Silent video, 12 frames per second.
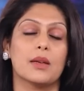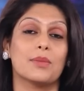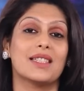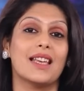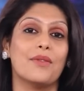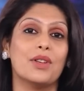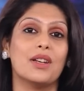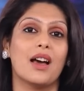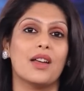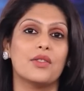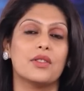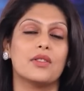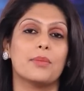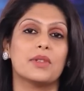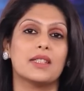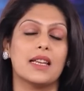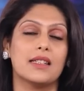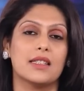some 700
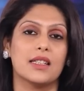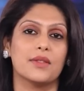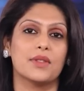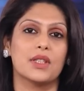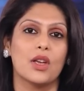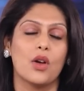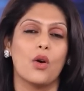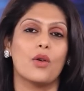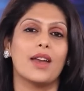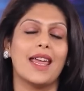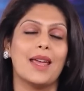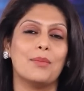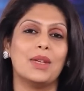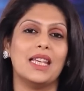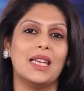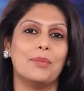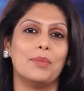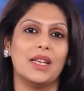representatives or
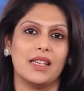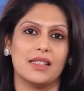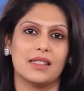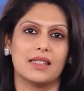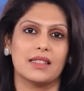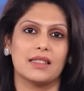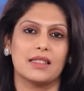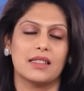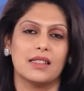MEPs.